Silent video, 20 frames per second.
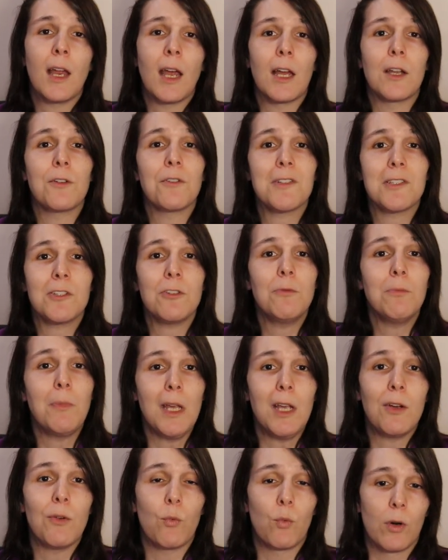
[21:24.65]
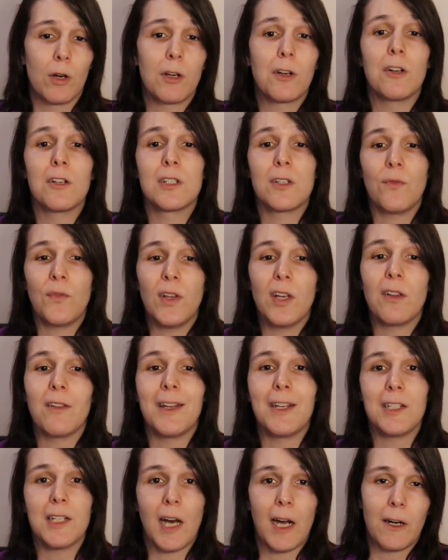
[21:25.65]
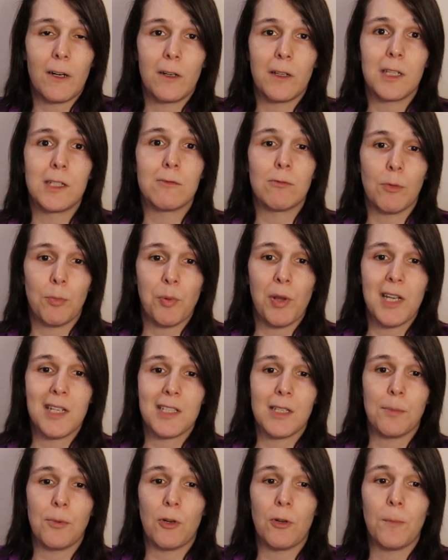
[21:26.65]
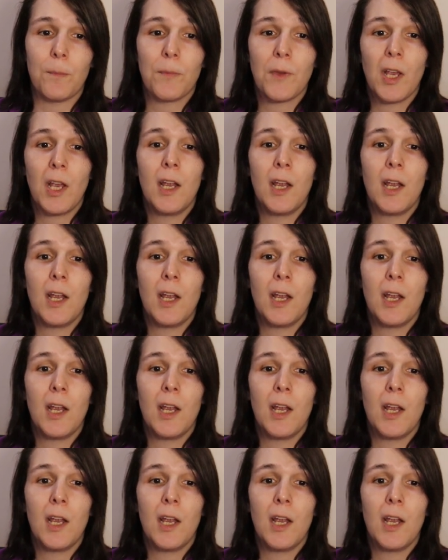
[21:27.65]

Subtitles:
and also make workers feel entirely replaceable.